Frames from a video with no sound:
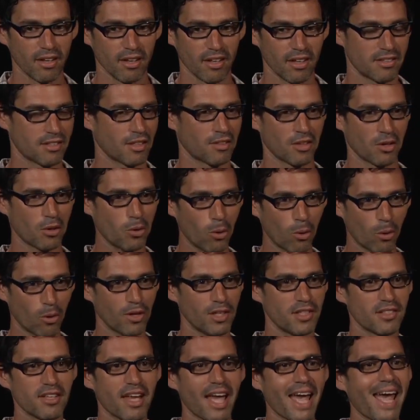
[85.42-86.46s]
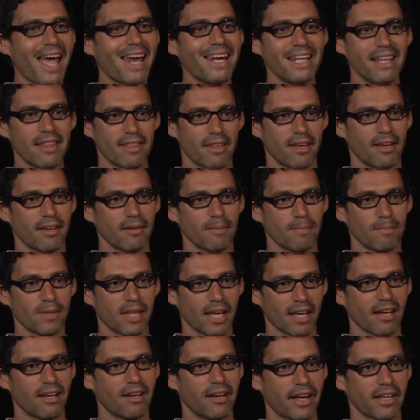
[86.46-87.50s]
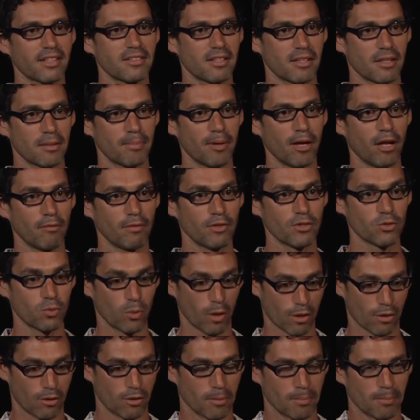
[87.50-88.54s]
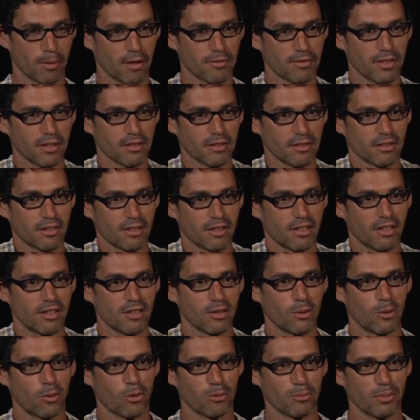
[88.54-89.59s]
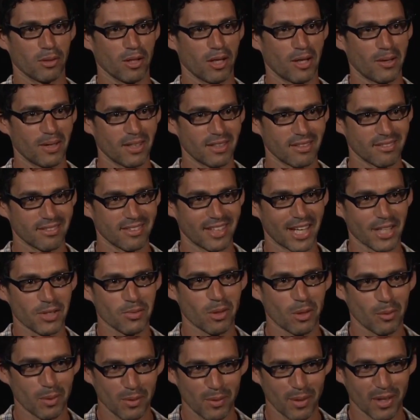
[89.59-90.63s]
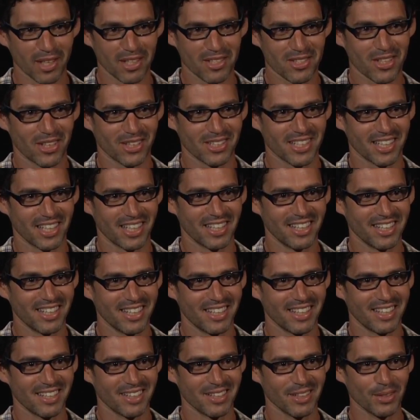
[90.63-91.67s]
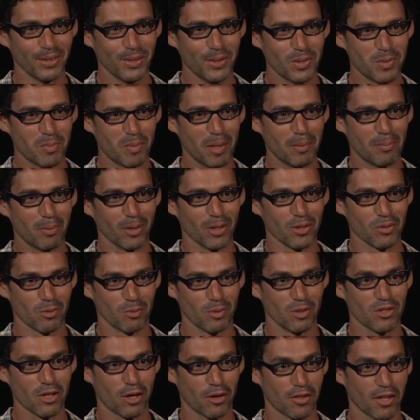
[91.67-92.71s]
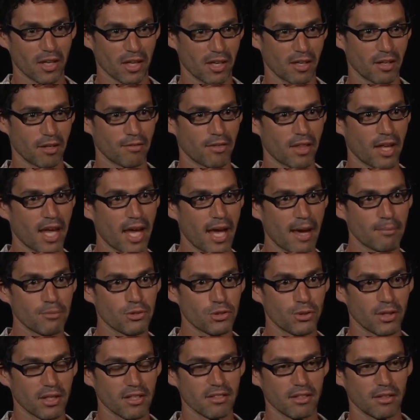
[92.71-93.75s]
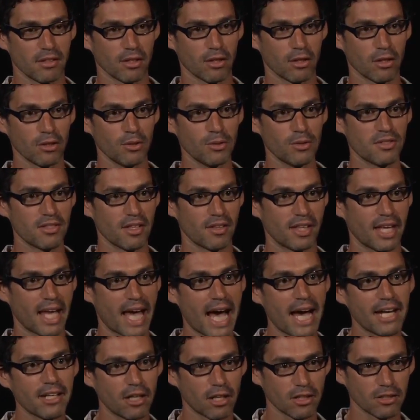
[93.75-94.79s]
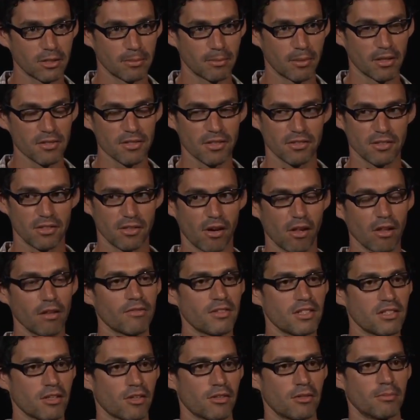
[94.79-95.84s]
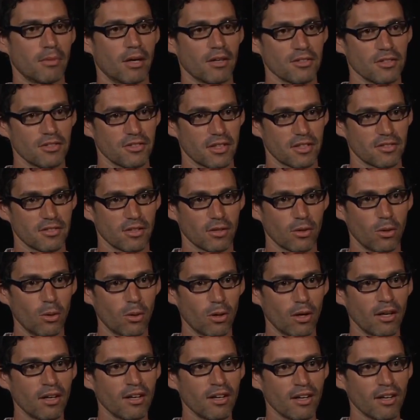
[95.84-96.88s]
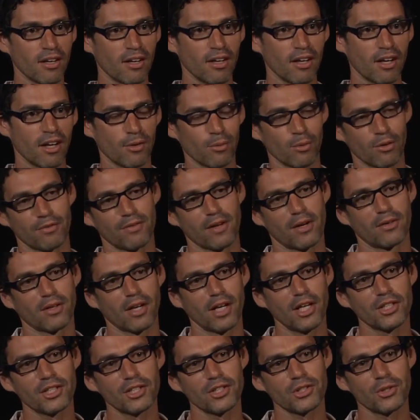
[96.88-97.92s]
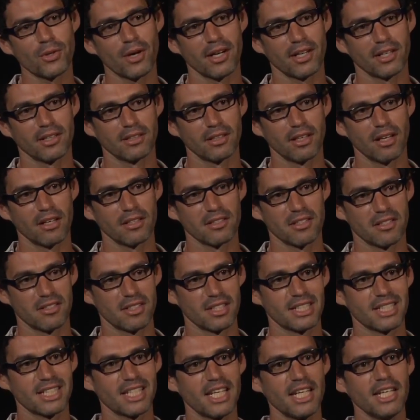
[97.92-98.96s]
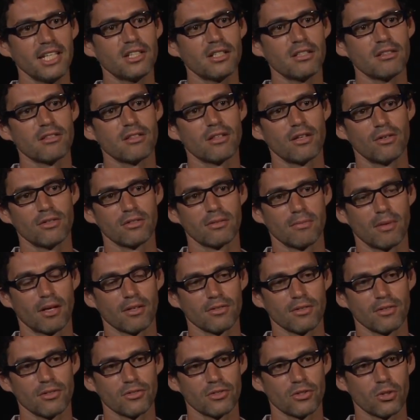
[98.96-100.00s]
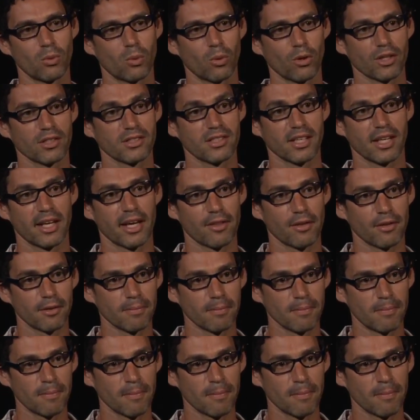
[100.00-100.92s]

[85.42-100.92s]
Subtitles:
is that the core is anything that connects to the pelvis, whether above it or below it. And that's where we really start to lose people, is when we start thinking of the hamstrings and the glutes and the adductor muscles and all of these other muscles as the core. And what foundation training does is it teaches those muscles to work together.